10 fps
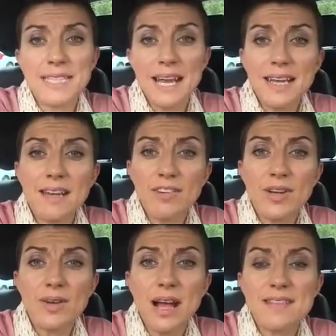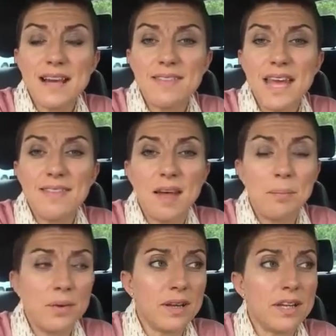So any of you guys out there that
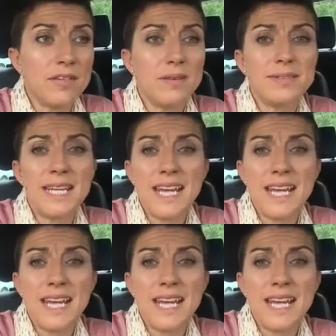are booking your own